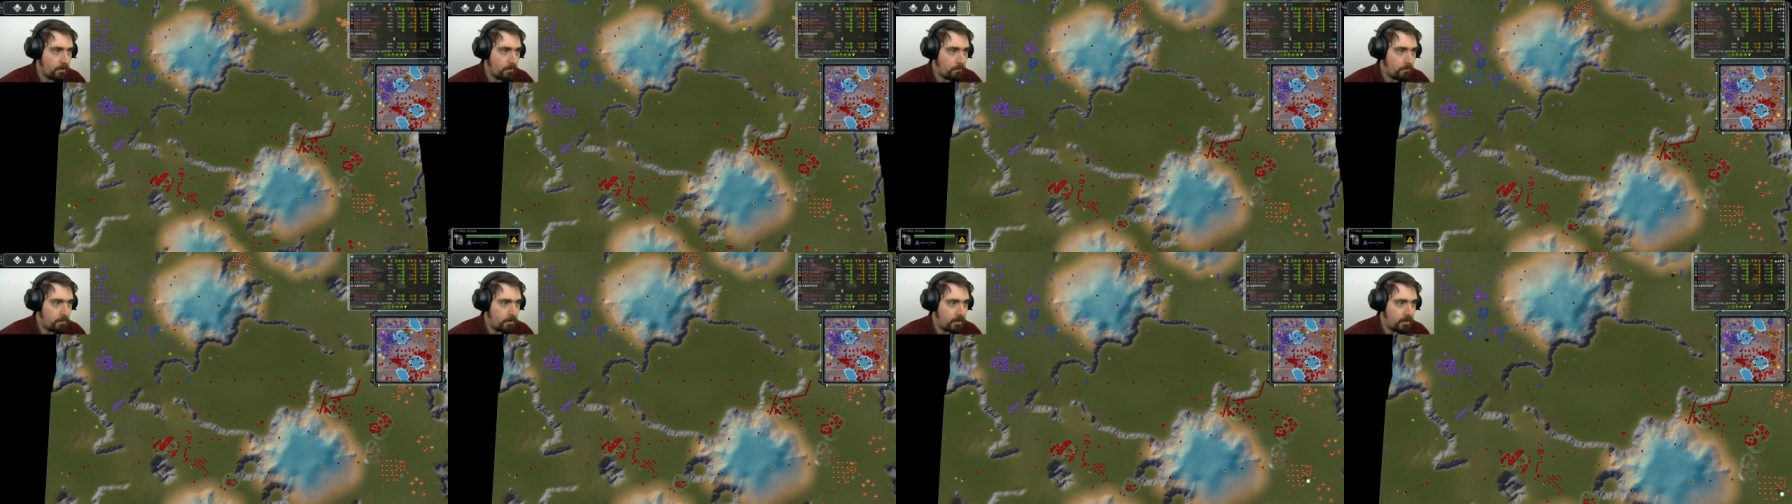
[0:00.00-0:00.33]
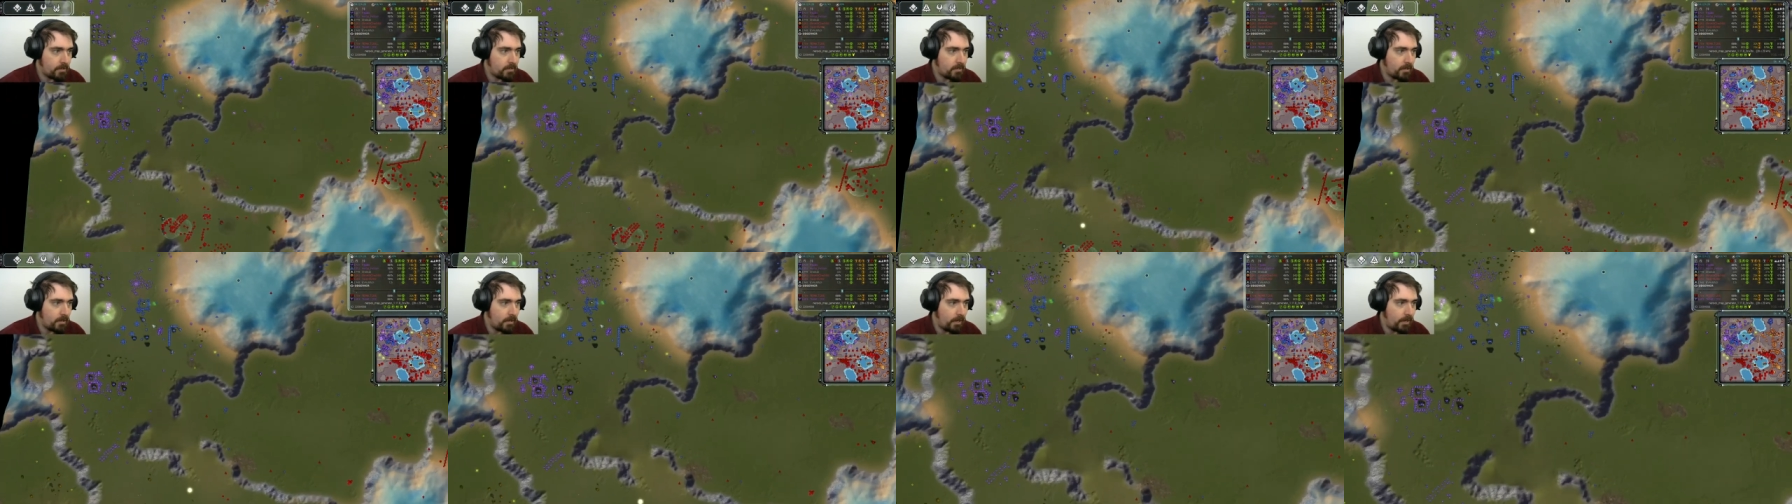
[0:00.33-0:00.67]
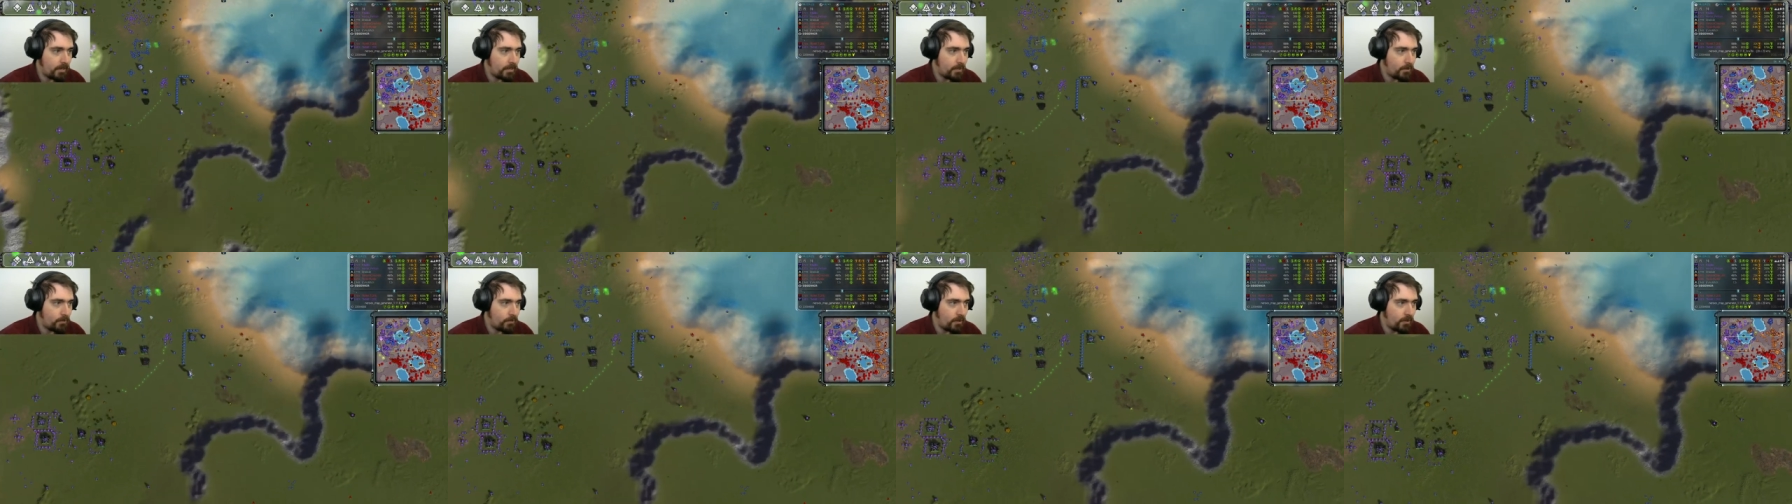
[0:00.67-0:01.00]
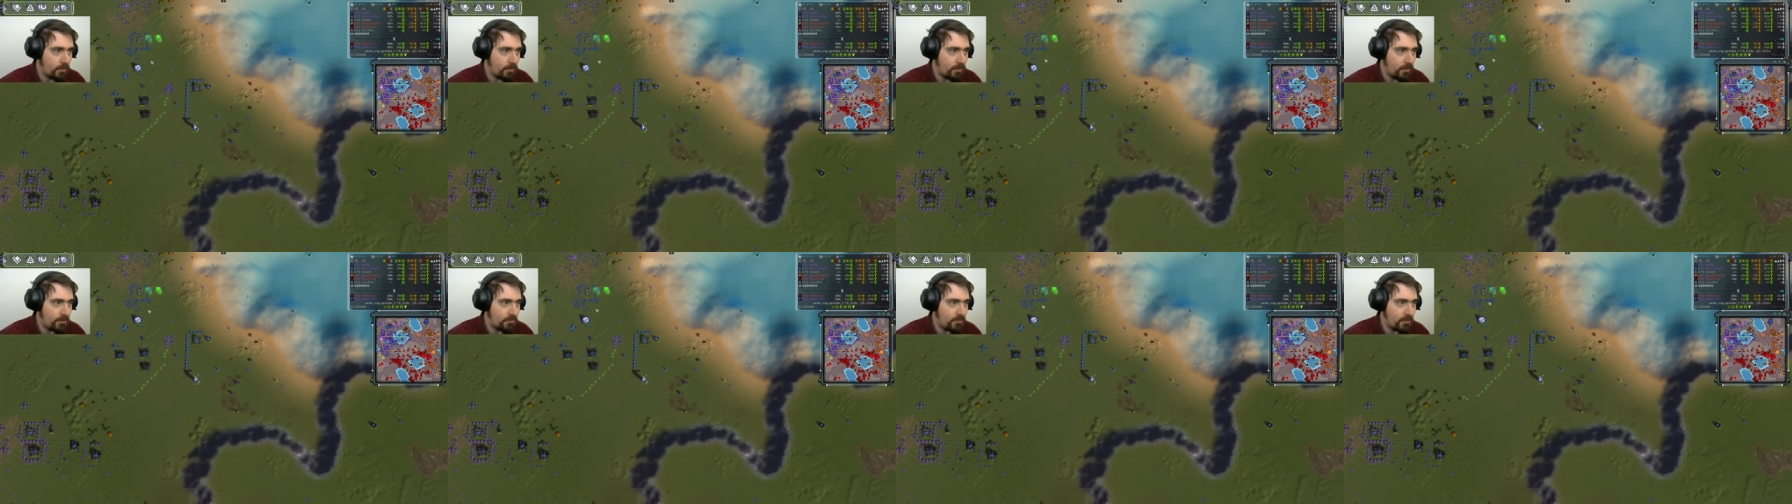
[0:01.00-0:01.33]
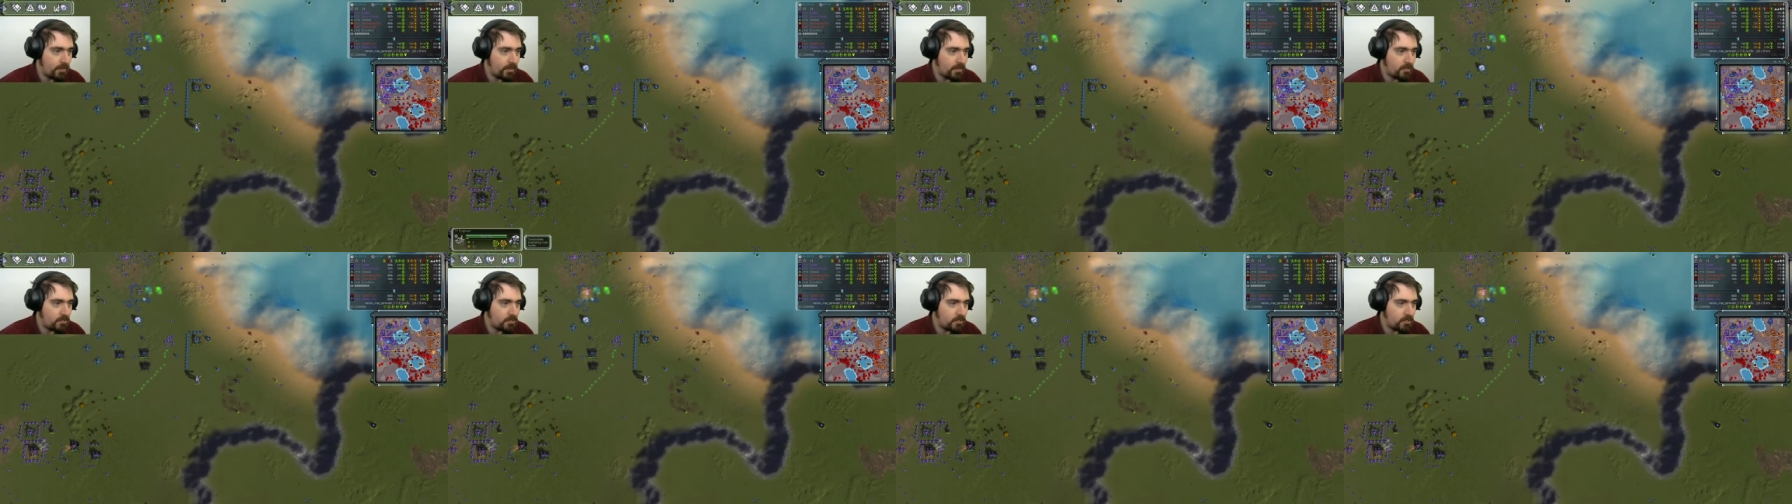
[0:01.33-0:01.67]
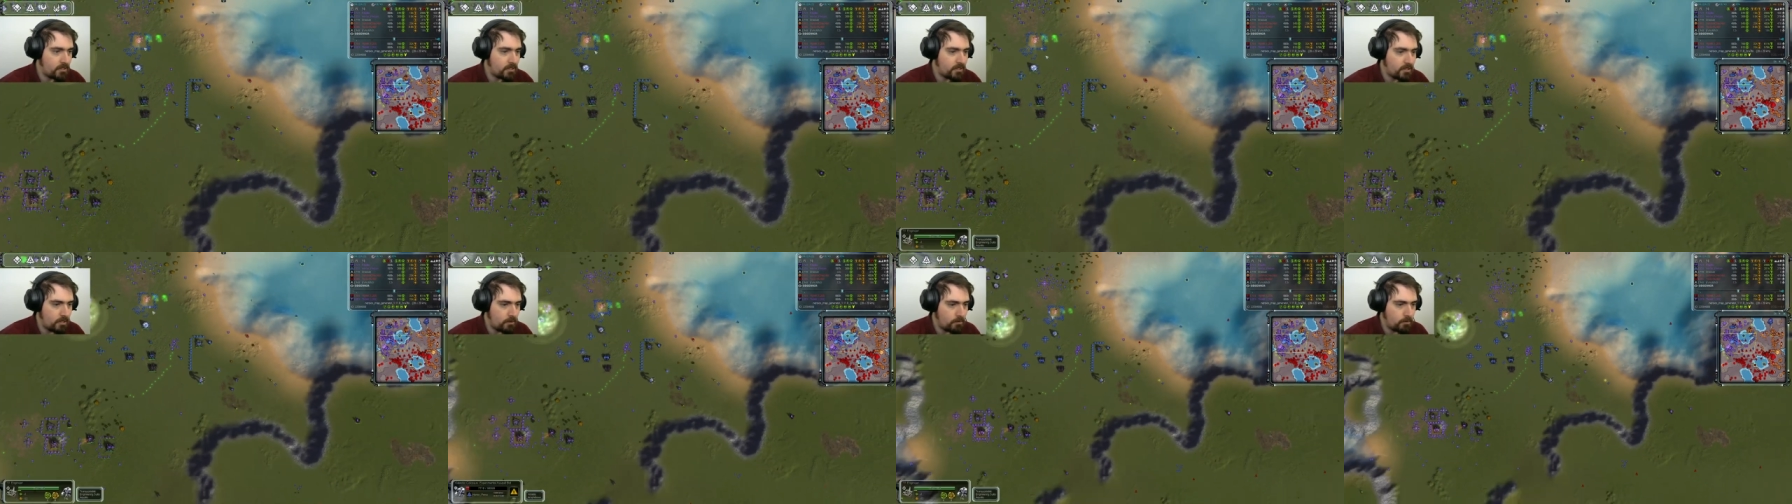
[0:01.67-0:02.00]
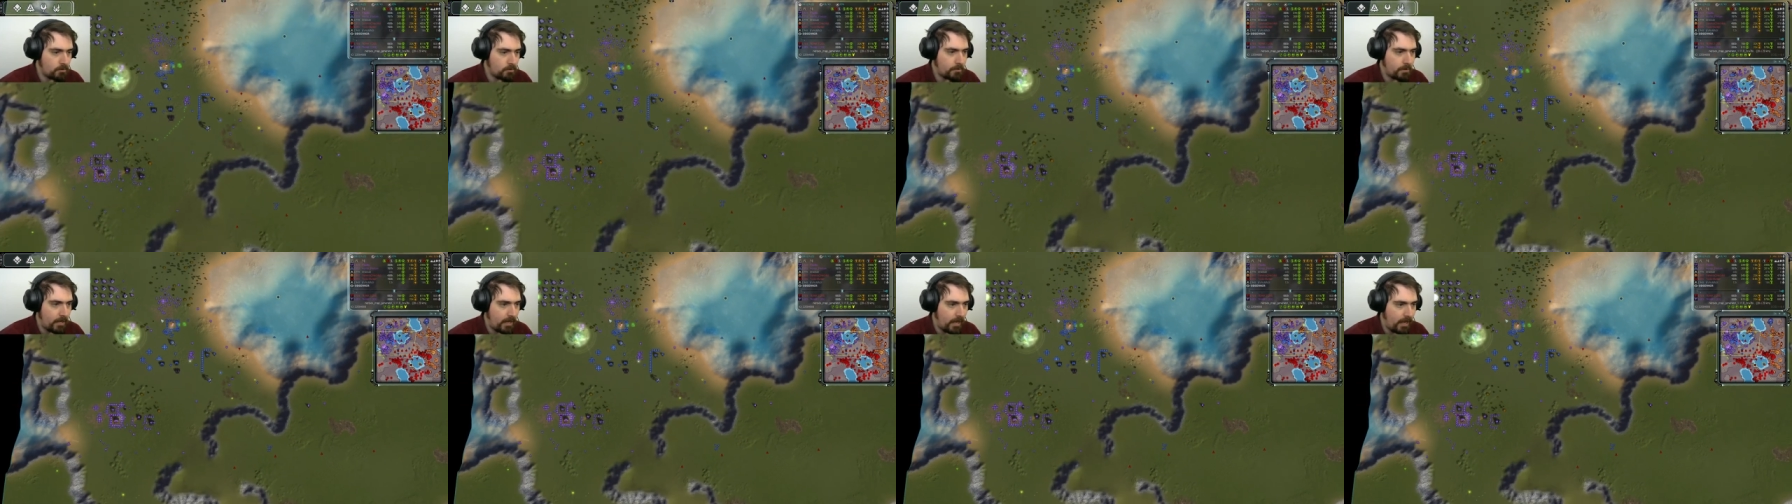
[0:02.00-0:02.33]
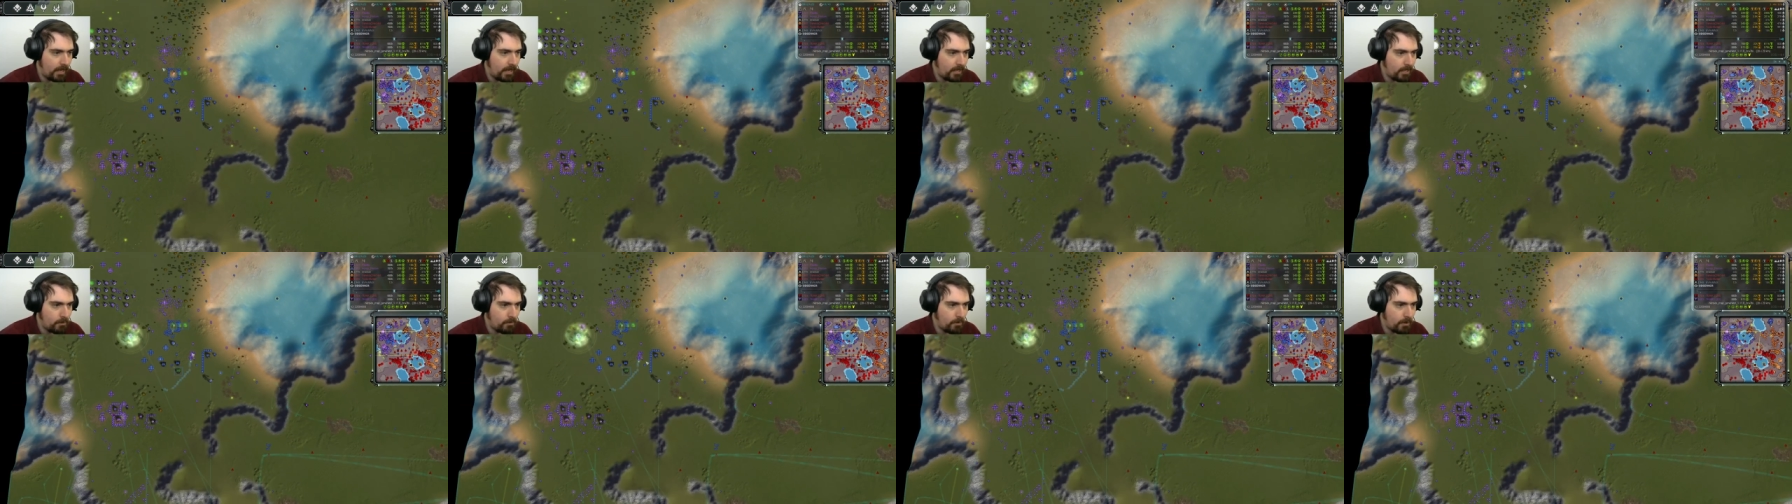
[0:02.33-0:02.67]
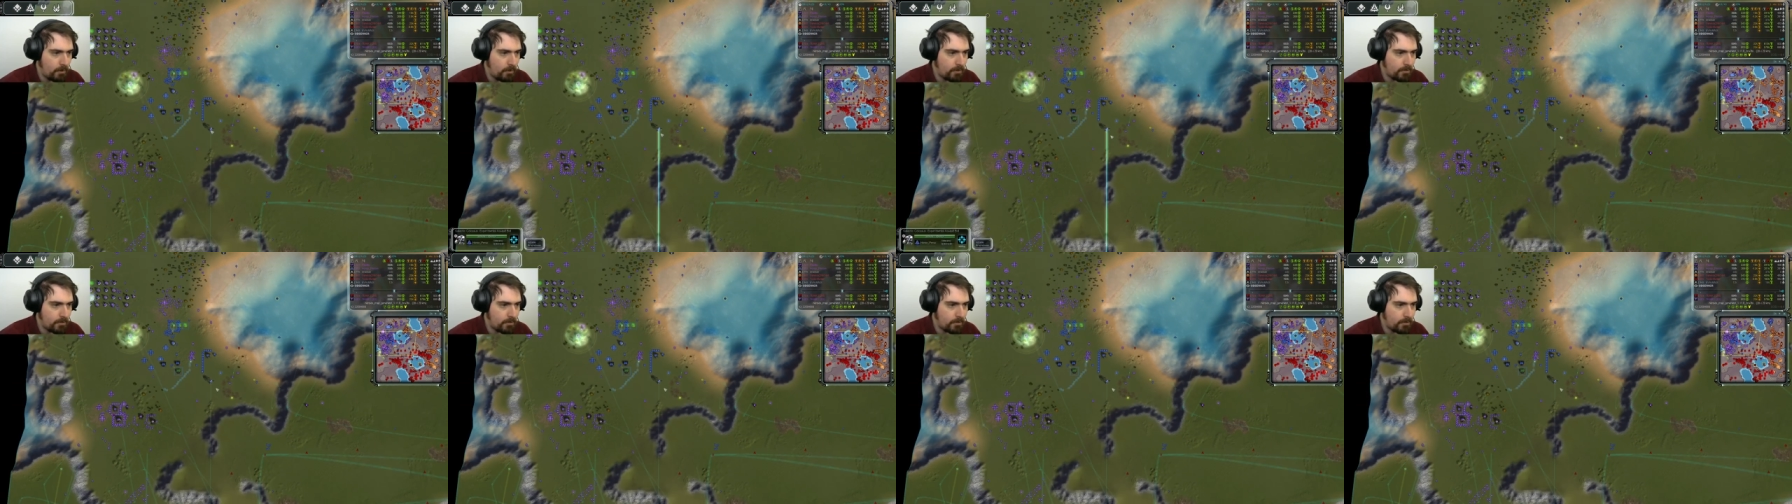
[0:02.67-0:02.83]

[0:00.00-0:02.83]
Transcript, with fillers: But I don't think that second GC will be anywhere.